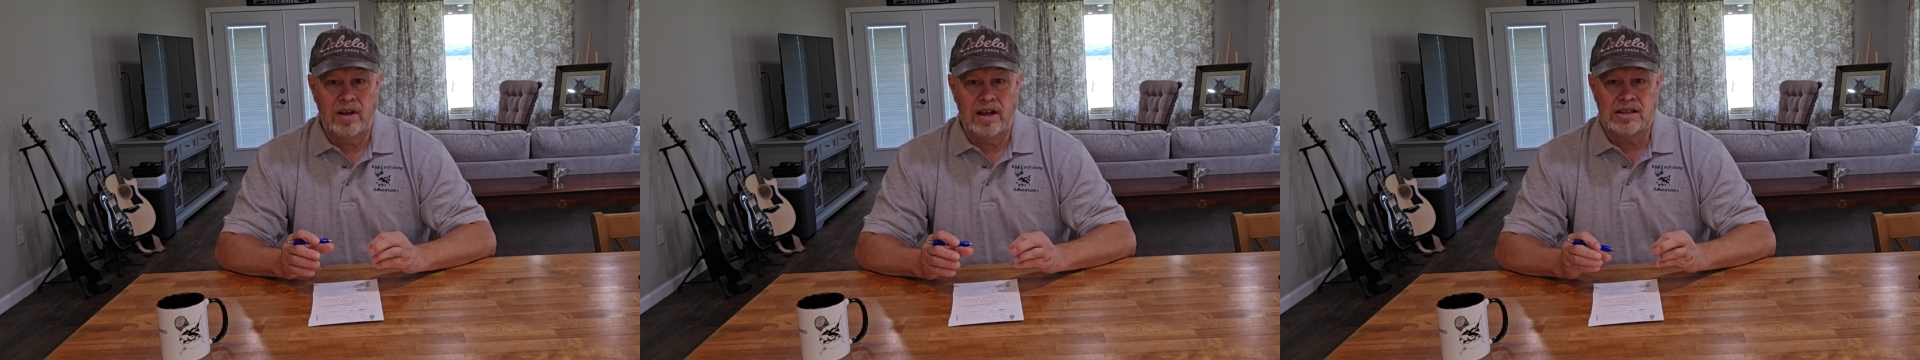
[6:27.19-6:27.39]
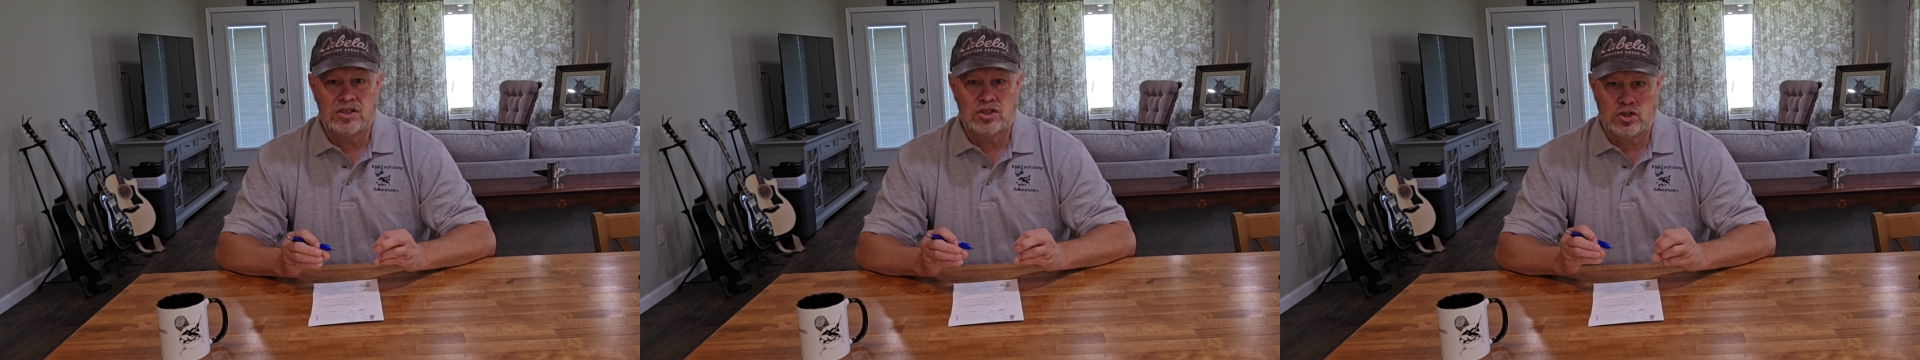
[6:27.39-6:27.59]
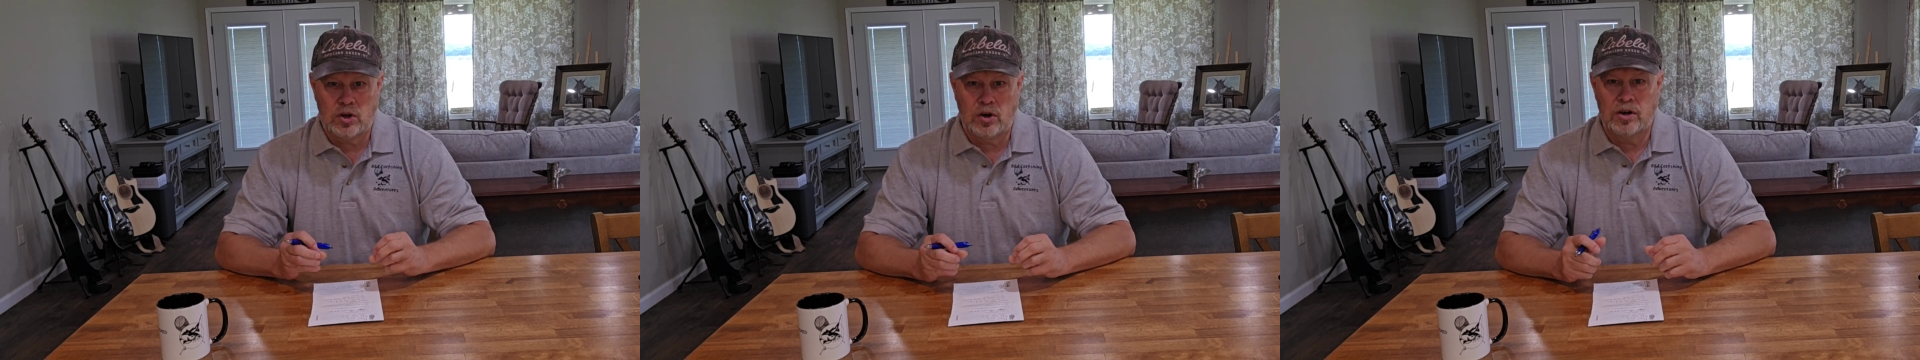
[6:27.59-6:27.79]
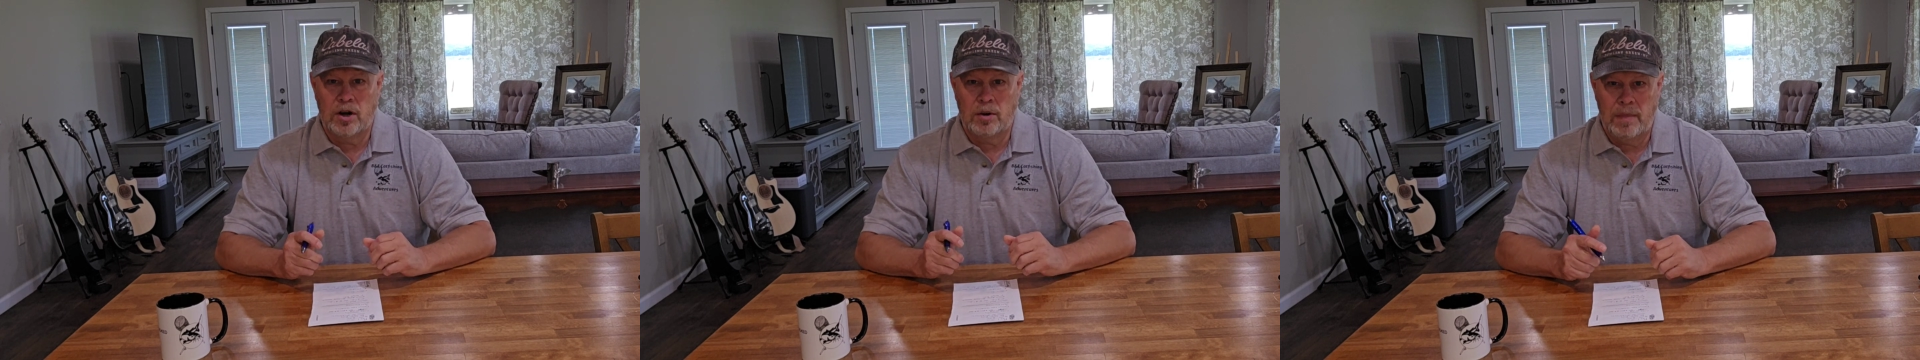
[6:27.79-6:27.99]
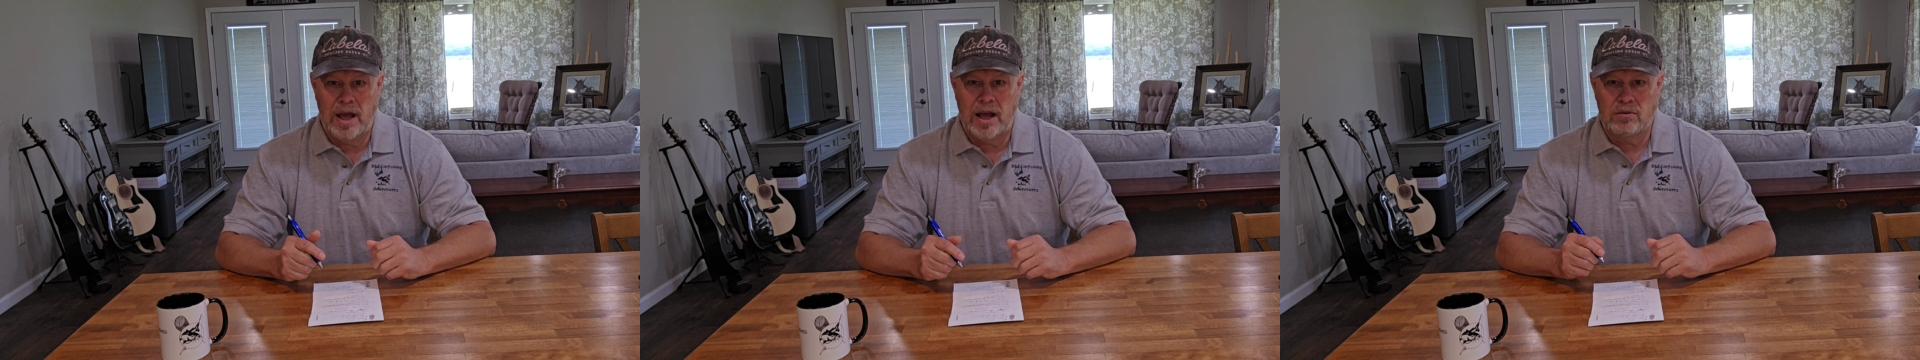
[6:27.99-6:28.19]
a
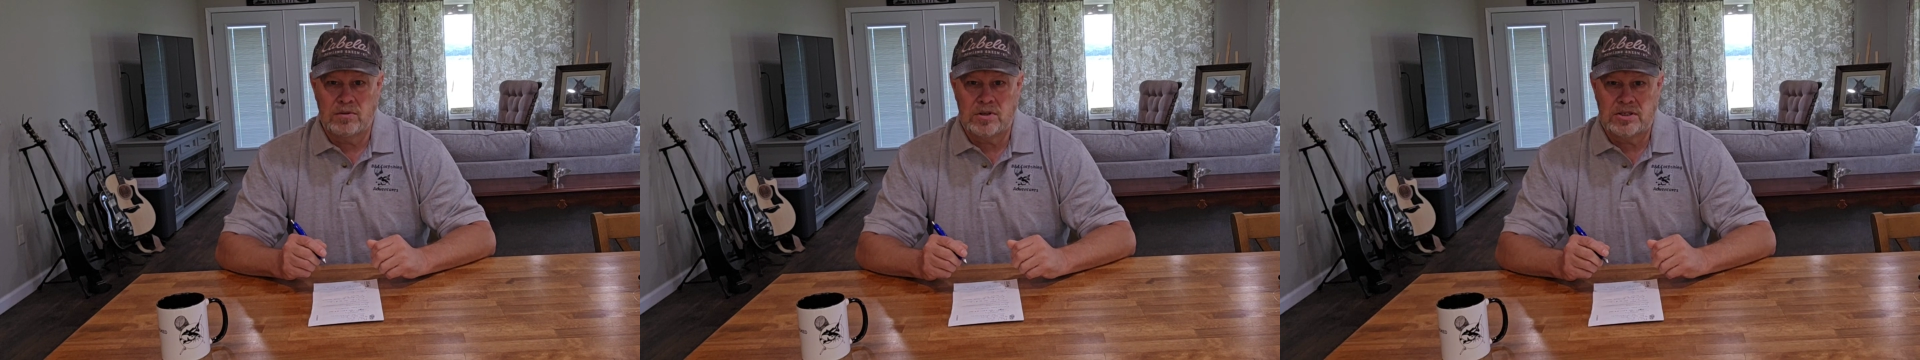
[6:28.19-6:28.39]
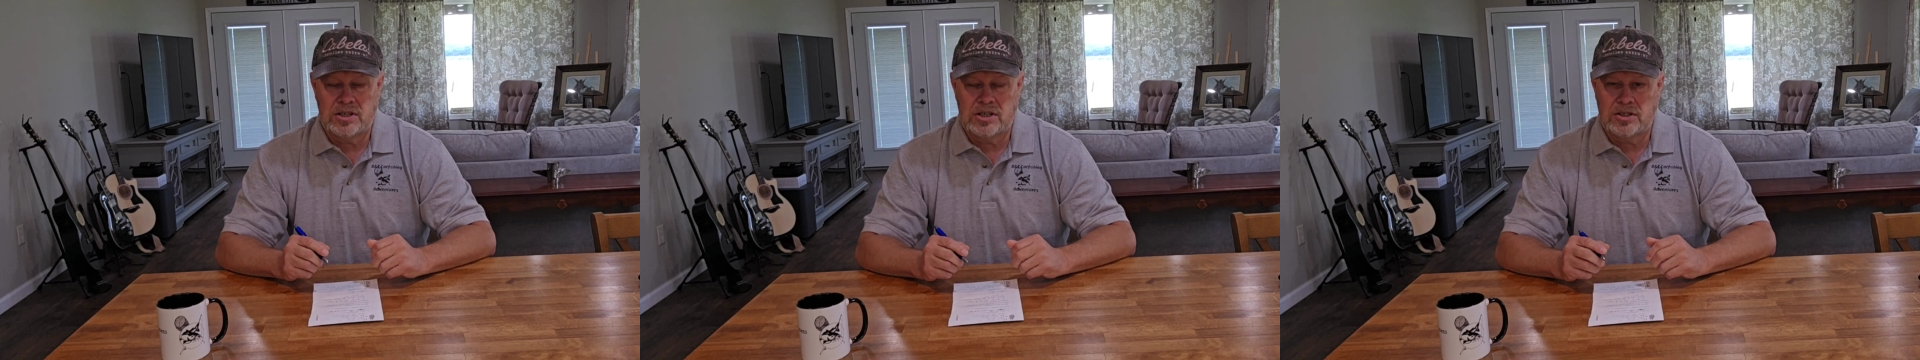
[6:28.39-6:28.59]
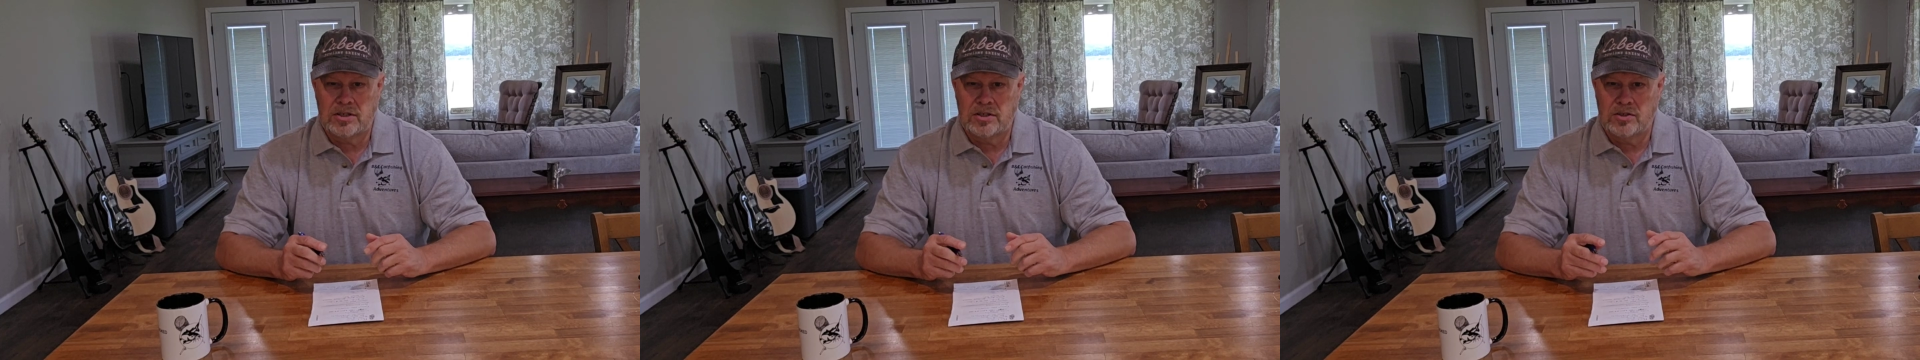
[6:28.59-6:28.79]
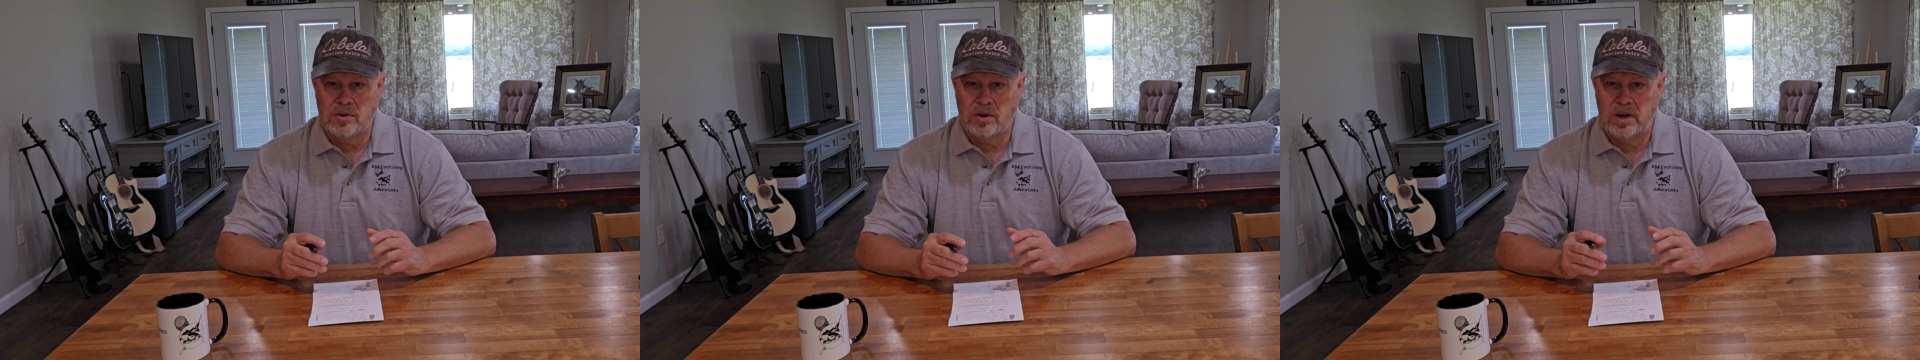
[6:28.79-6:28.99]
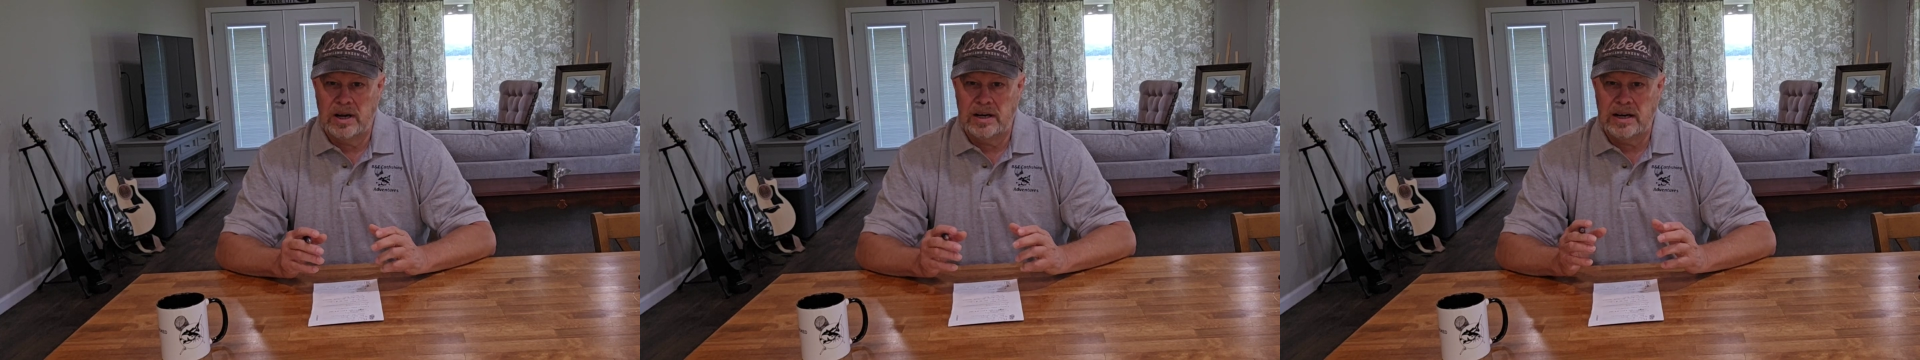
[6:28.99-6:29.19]
certain amount of resistance
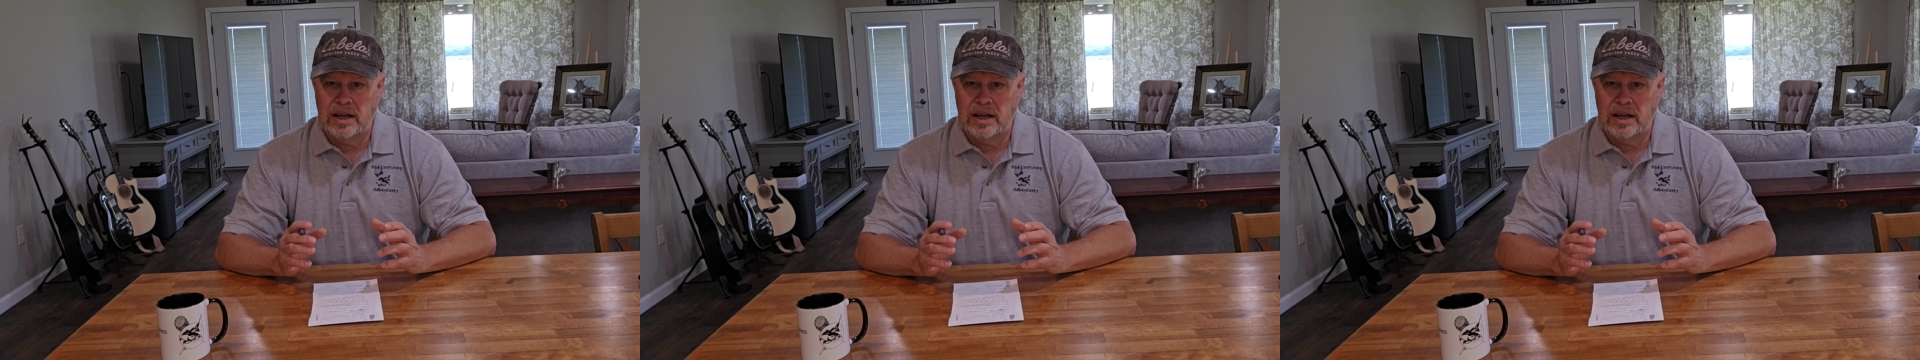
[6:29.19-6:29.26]
on it.